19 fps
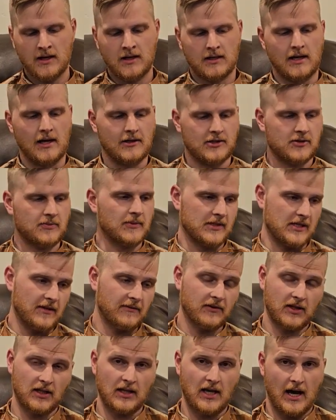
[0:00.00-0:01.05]
Now,
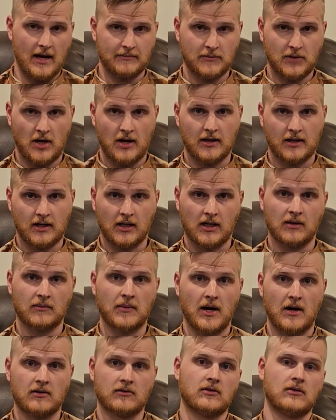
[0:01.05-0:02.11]
specifically, I'm talking
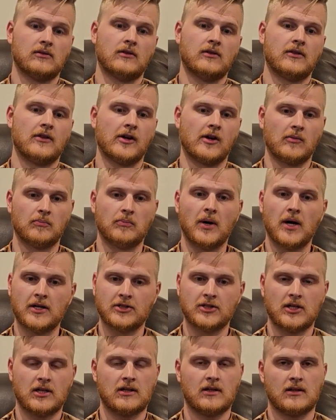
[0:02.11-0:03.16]
about their
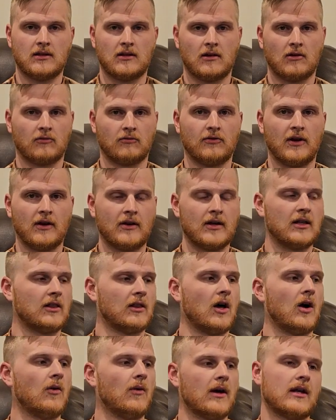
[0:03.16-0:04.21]
budget and their very
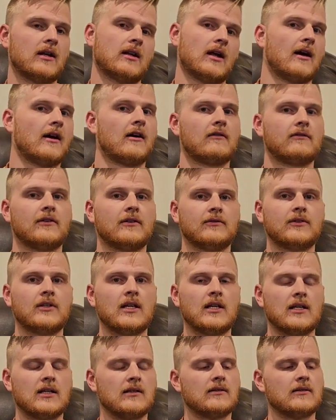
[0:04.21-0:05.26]
low-end
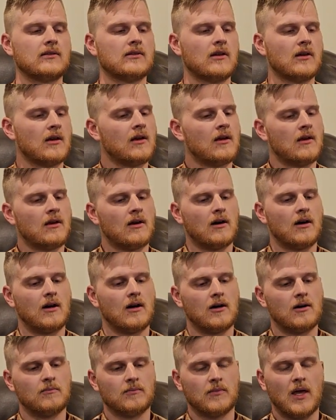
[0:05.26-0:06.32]

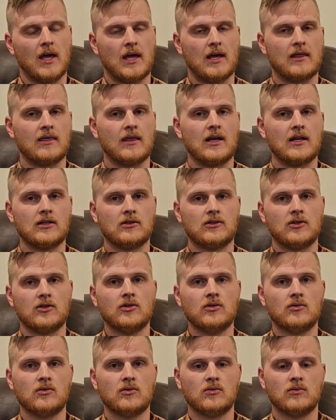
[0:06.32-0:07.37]
AR-15s, and they
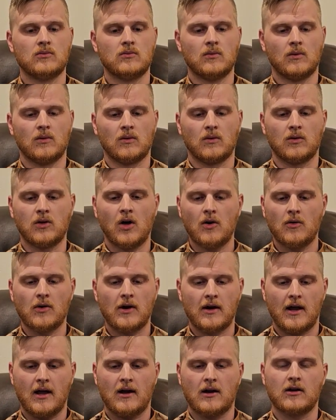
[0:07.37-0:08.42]
do
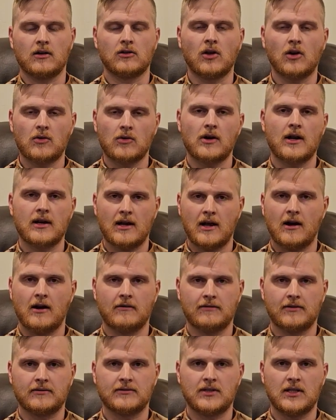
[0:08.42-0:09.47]
lower-end
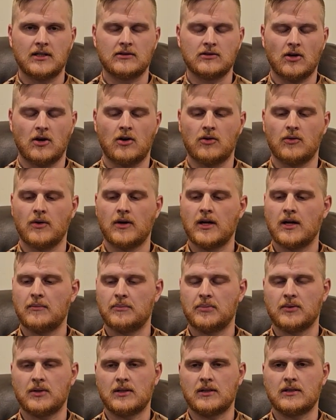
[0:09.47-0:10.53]
AR-15s all the way
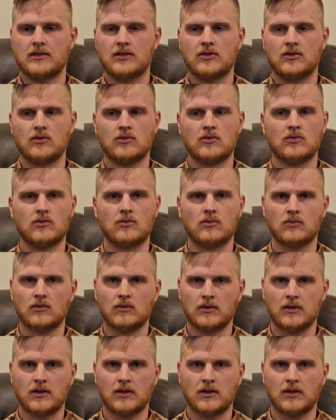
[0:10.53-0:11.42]
up into